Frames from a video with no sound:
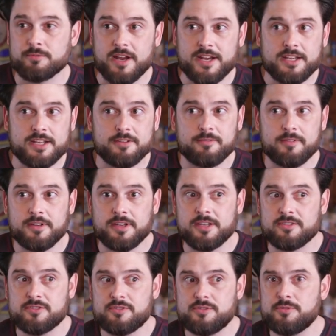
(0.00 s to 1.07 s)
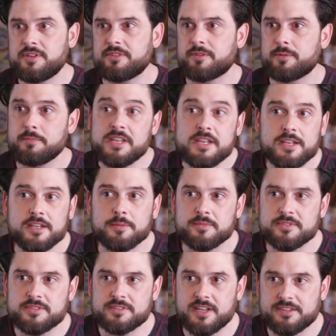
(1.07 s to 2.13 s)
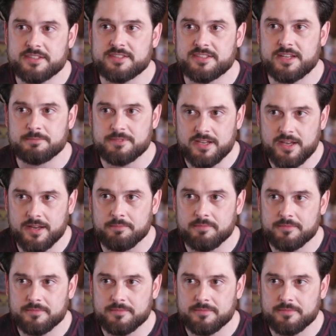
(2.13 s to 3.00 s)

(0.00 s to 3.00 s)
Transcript: writing in two different mediums at the same time.